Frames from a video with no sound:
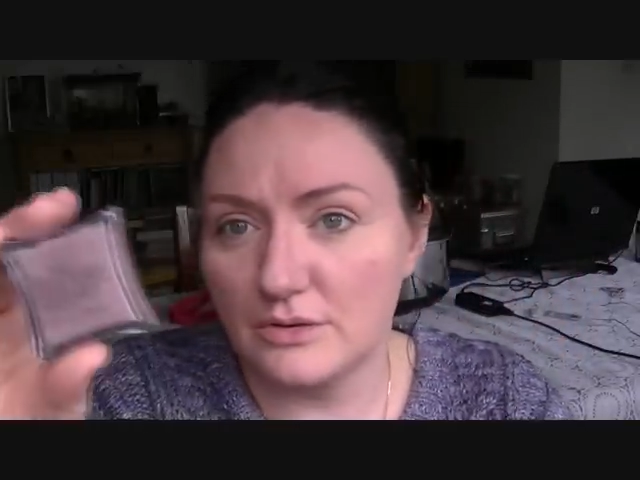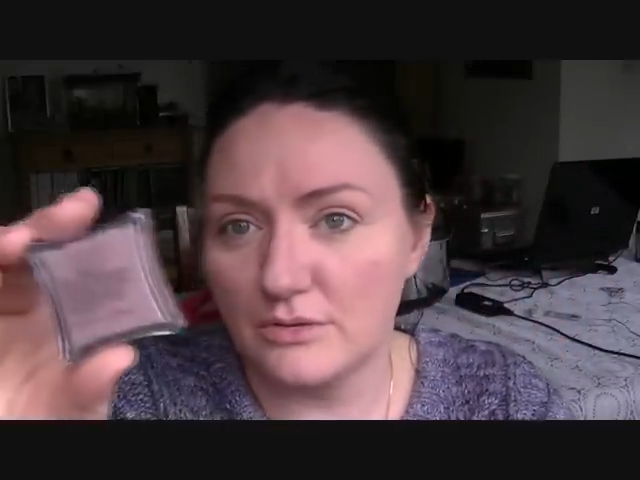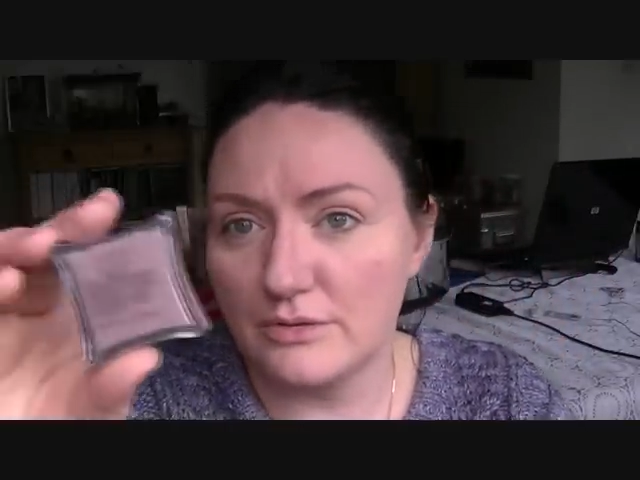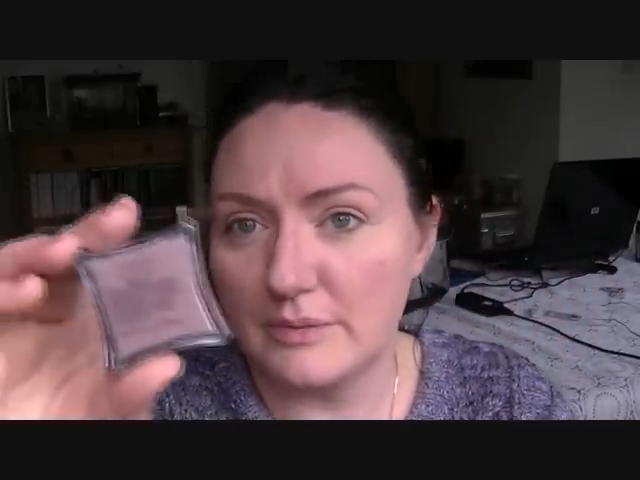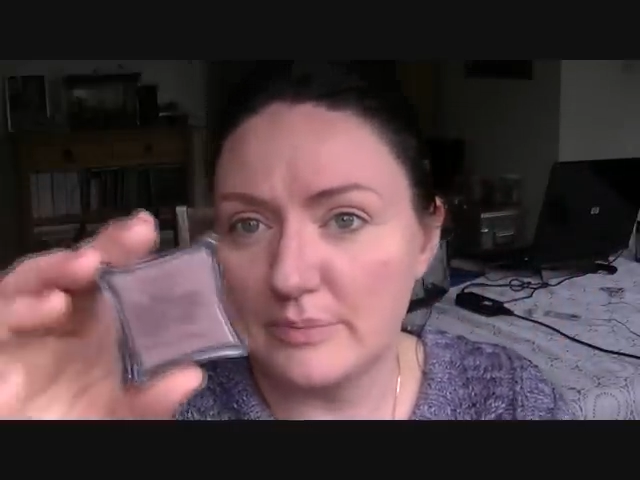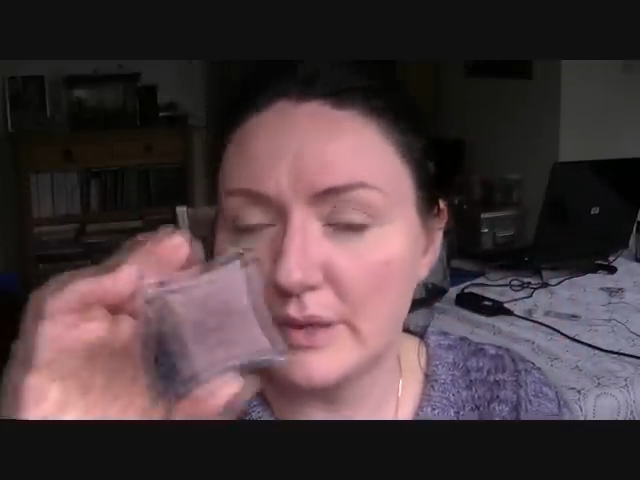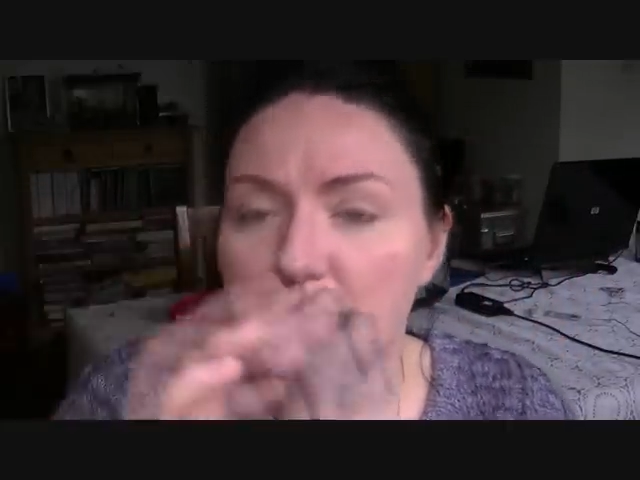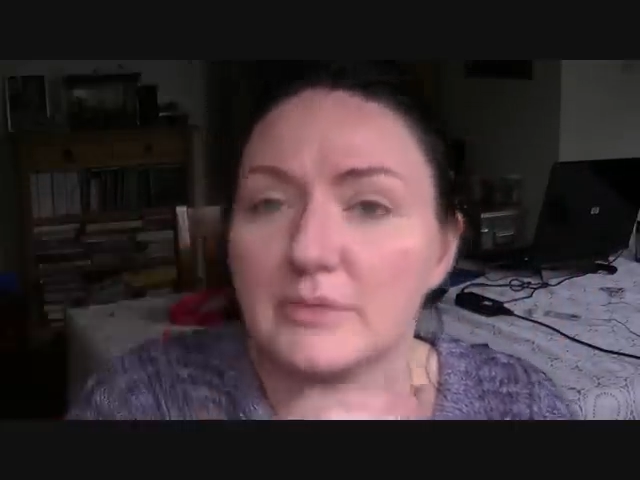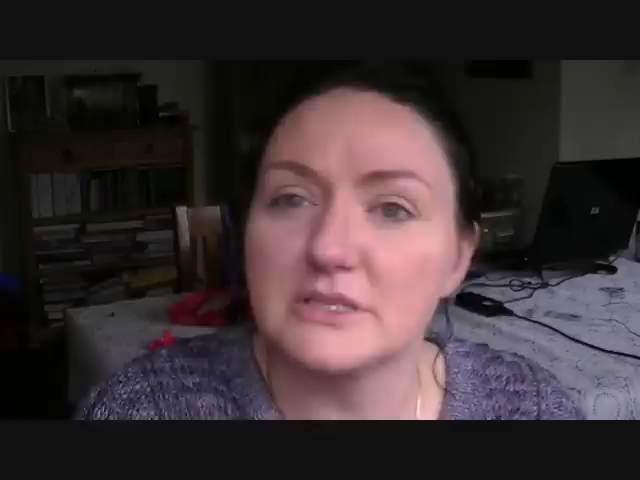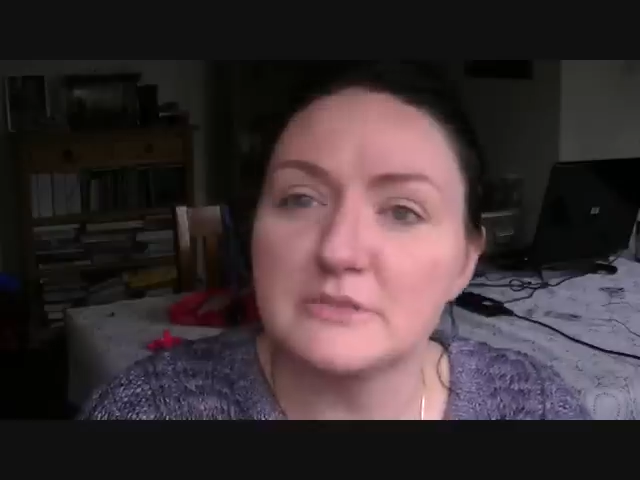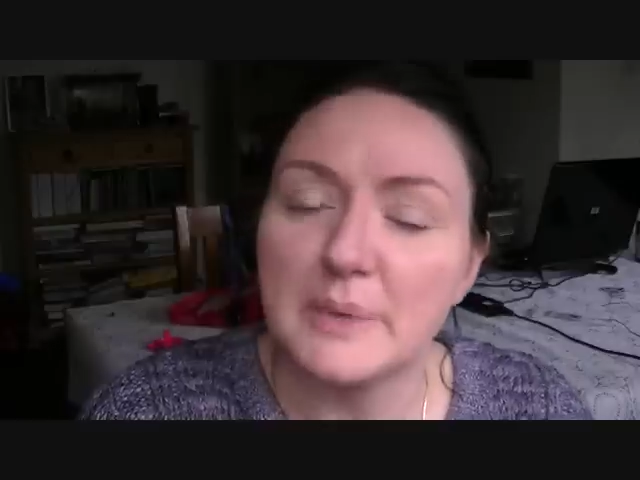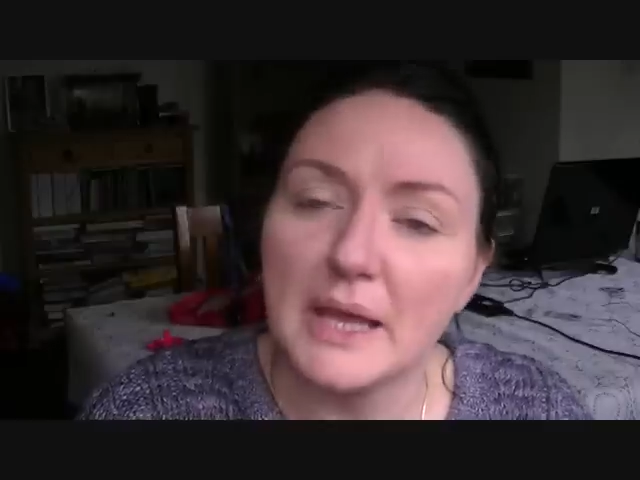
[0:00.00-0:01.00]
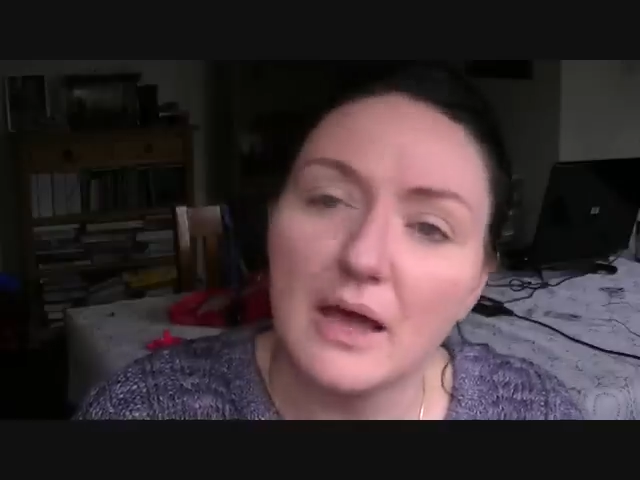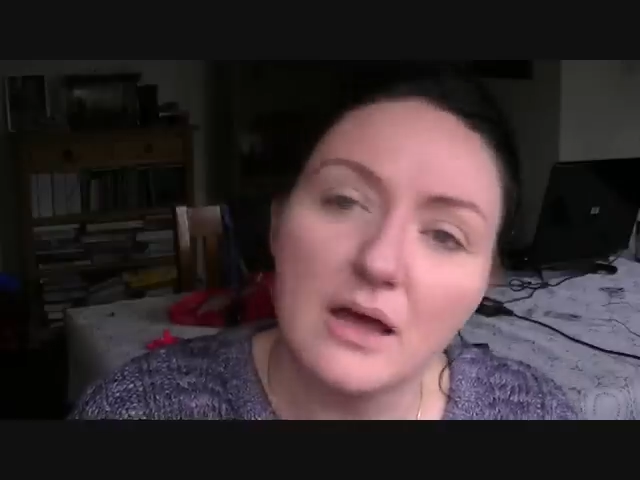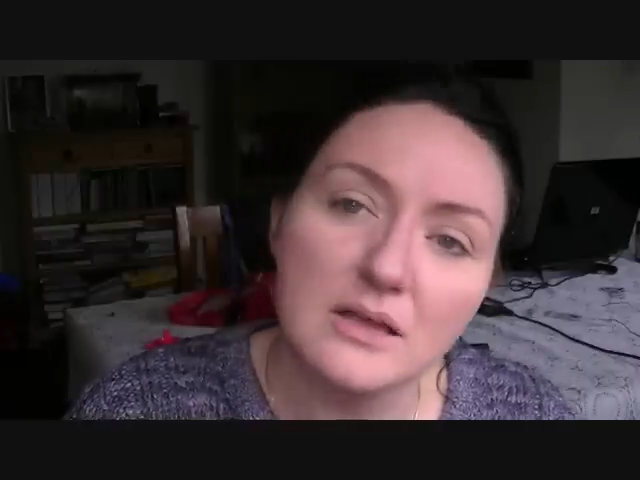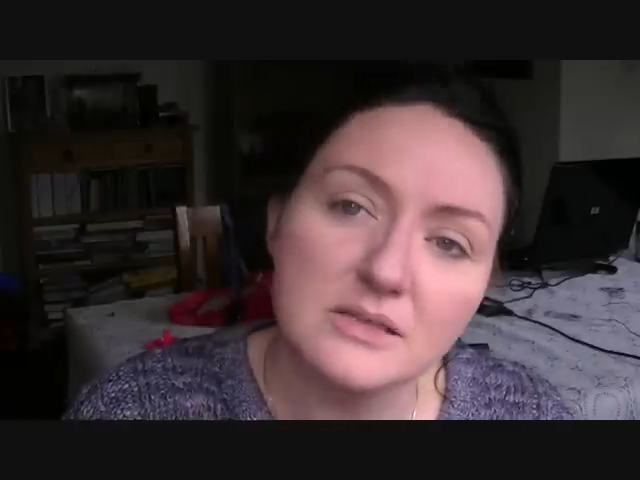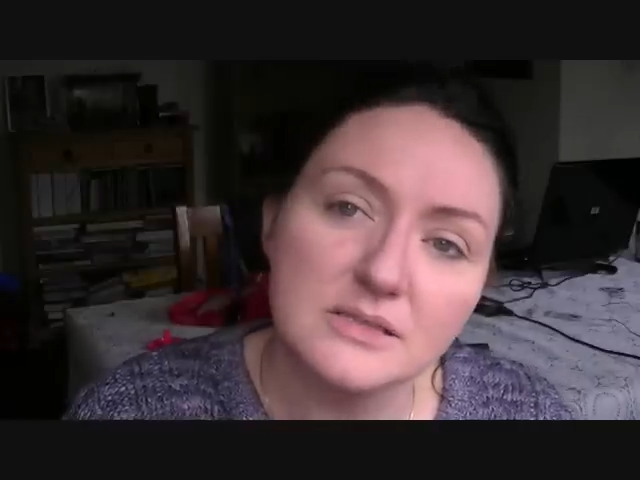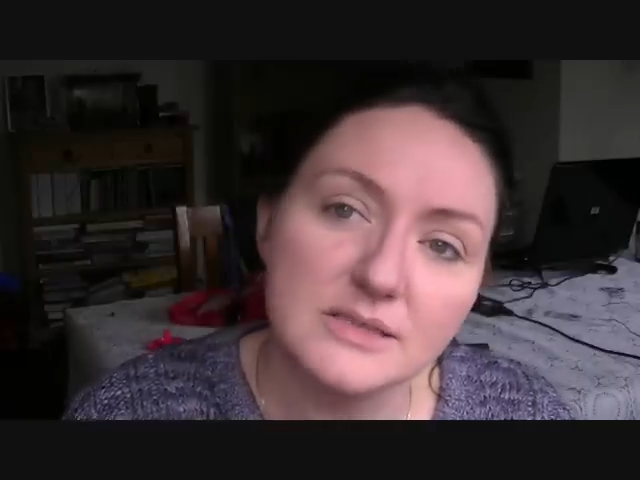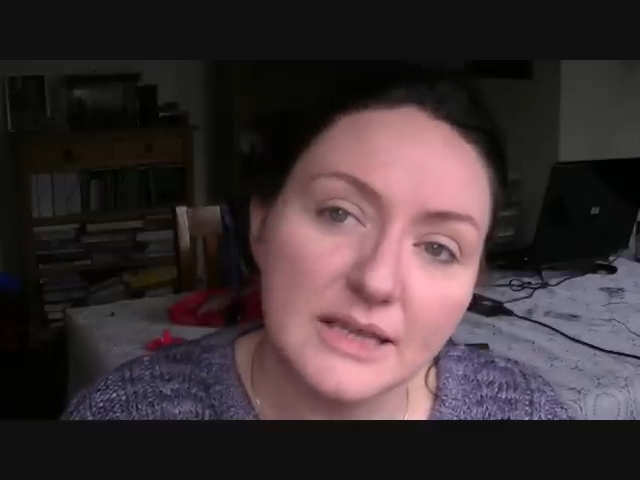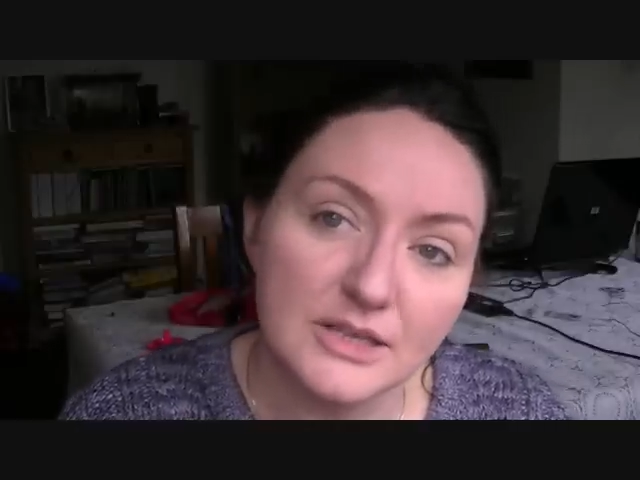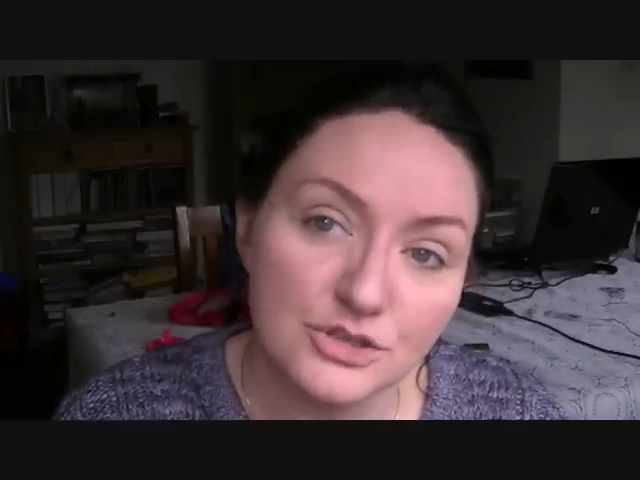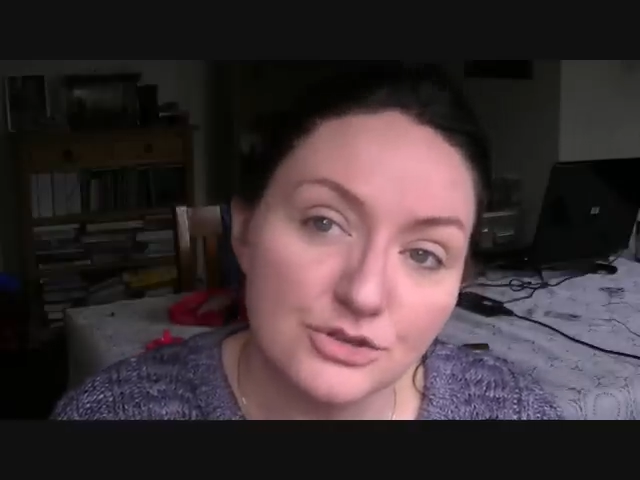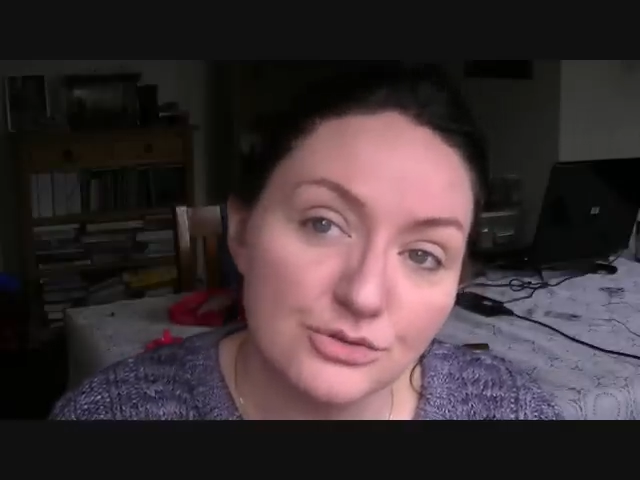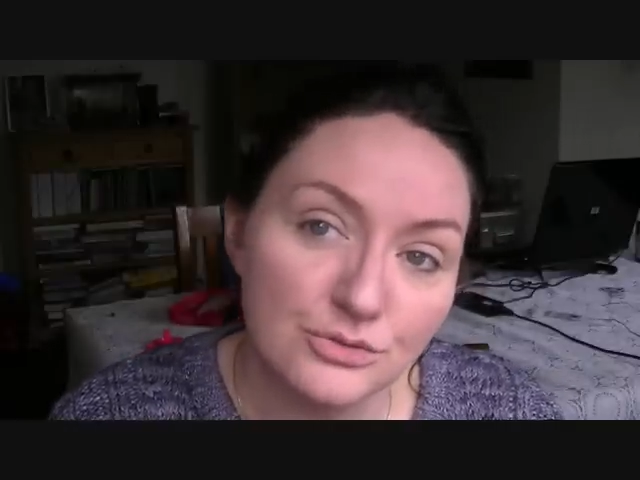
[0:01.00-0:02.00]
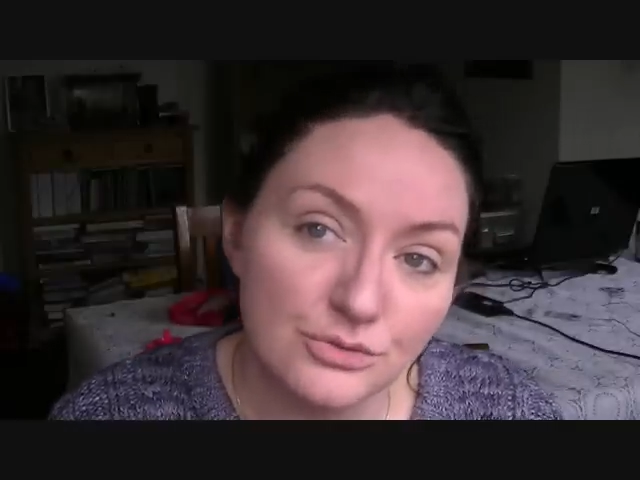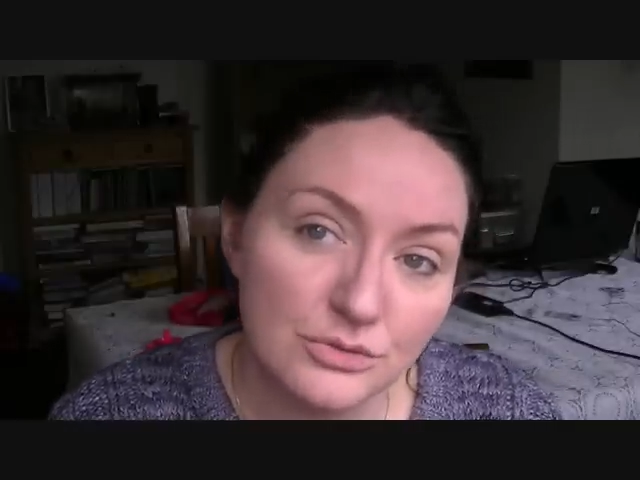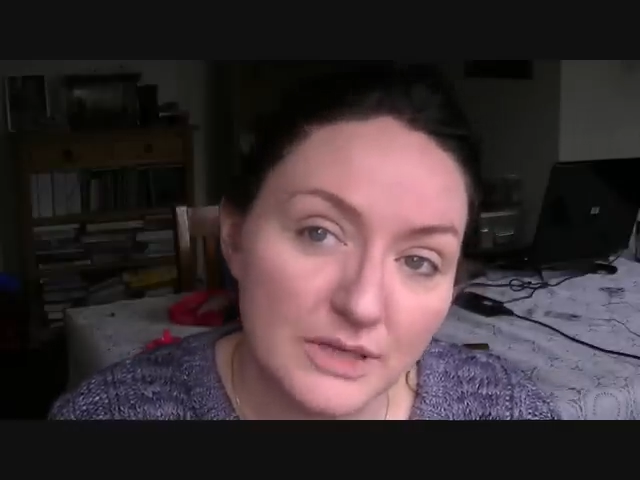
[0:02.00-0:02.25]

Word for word: cream pigments because they do,